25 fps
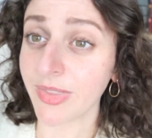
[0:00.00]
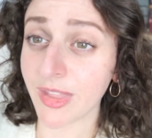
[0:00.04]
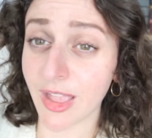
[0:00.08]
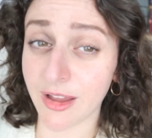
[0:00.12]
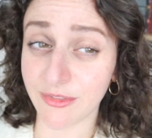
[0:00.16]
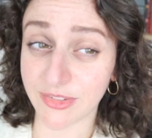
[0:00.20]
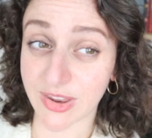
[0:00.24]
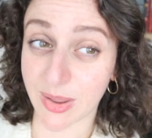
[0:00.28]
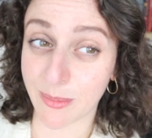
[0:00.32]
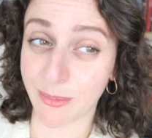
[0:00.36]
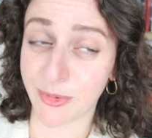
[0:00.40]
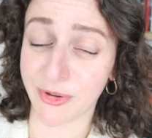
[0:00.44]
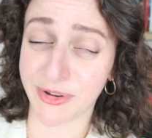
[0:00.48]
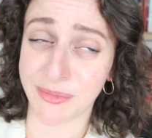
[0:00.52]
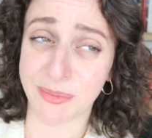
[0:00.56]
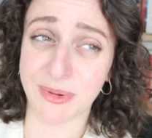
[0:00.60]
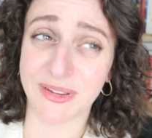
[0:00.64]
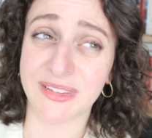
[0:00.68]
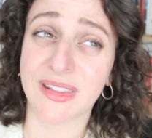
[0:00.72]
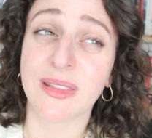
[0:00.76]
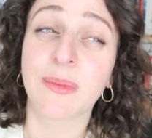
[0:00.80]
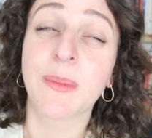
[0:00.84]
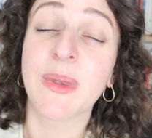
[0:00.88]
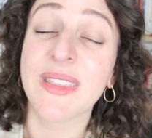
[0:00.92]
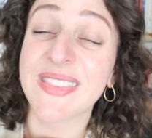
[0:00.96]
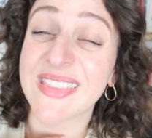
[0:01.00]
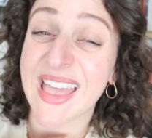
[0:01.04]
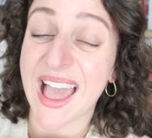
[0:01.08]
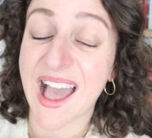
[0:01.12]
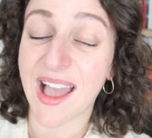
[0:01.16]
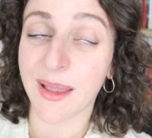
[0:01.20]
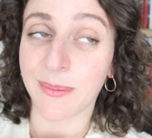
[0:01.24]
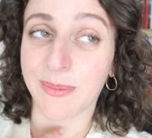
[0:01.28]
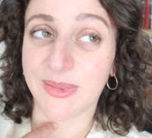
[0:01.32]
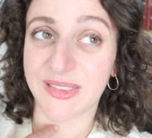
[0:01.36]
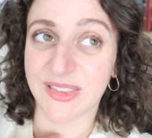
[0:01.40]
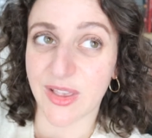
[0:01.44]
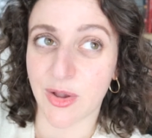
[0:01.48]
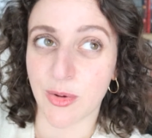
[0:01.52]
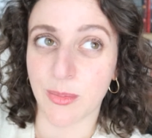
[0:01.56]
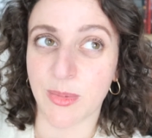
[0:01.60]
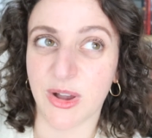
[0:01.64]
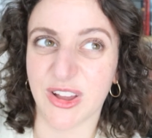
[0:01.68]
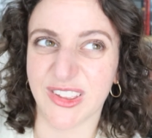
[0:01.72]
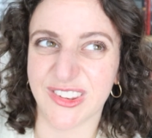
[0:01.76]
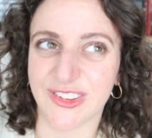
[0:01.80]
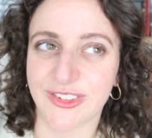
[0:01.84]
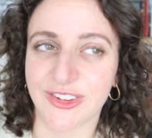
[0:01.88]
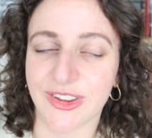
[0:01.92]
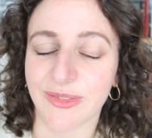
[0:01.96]
of that book, because it's been hyped so
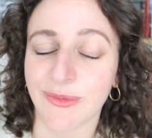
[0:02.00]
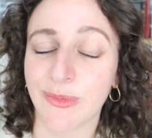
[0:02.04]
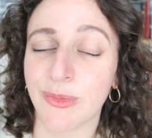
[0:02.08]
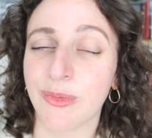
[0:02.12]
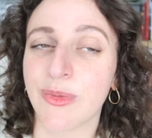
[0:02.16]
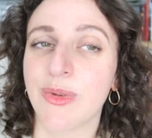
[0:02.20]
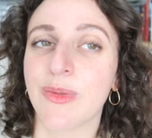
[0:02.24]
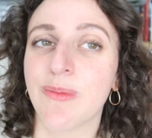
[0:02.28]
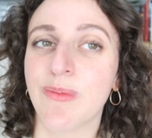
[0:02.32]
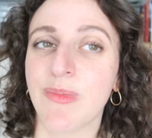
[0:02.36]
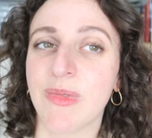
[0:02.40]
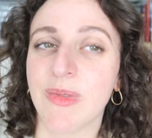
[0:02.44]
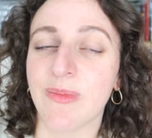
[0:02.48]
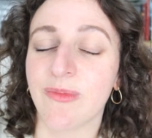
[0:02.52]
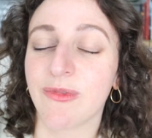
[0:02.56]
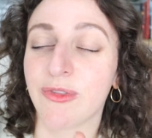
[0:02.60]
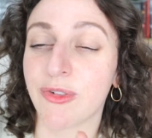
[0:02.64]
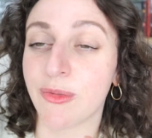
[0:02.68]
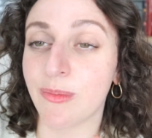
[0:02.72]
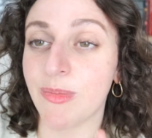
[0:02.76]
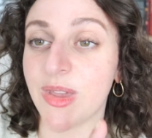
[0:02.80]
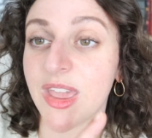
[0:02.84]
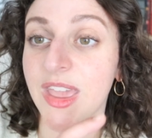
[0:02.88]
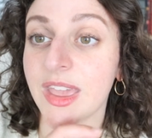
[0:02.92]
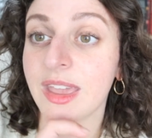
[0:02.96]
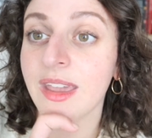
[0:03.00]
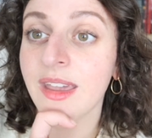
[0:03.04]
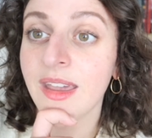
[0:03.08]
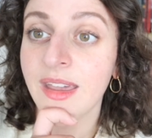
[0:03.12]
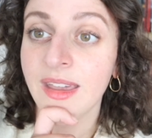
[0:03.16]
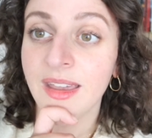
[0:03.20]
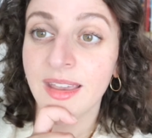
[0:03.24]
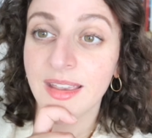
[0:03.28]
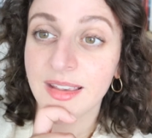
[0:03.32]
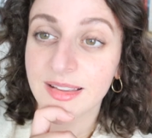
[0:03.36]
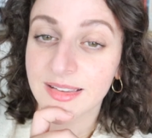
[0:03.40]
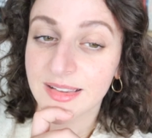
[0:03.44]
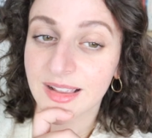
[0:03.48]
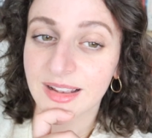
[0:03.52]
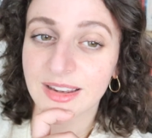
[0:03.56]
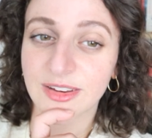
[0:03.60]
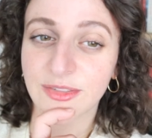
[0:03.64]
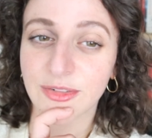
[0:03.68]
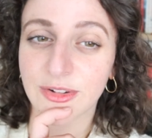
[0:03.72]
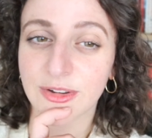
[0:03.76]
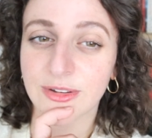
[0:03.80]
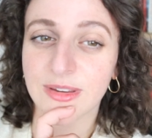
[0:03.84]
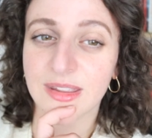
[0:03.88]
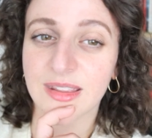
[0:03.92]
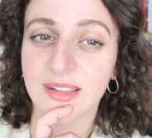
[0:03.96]
much, and for me Sally
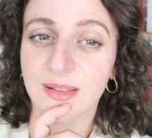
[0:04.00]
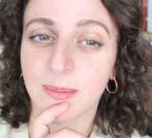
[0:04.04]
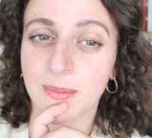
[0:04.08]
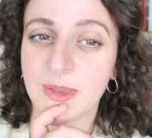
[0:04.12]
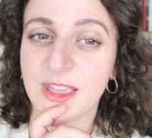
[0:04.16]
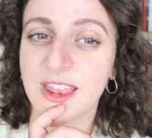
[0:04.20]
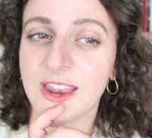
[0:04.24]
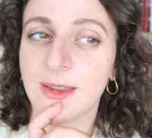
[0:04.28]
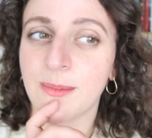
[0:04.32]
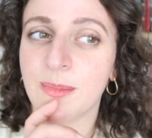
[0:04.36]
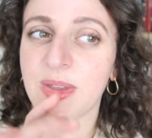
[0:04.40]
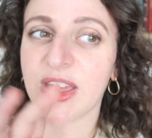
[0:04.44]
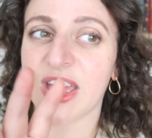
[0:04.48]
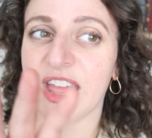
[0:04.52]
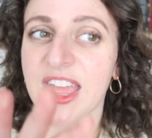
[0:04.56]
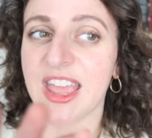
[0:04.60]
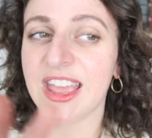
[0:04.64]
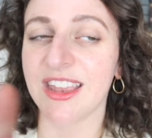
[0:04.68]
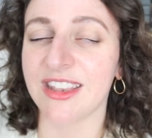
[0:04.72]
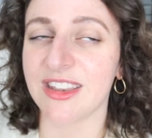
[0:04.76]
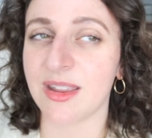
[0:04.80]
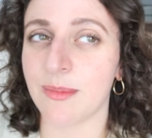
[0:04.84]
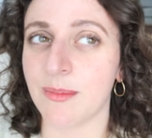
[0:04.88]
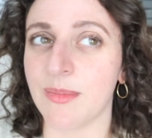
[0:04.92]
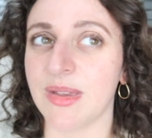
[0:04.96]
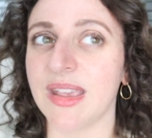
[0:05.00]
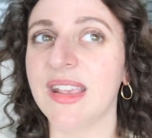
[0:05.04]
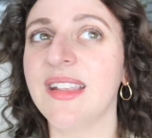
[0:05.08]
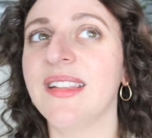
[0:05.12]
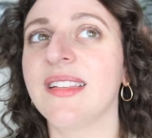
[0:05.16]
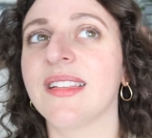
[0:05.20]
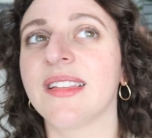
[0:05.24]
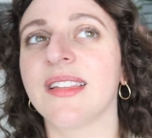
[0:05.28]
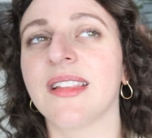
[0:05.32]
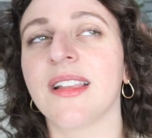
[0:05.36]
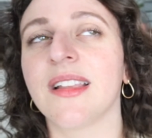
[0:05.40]
Rooney has been a bit hit and miss.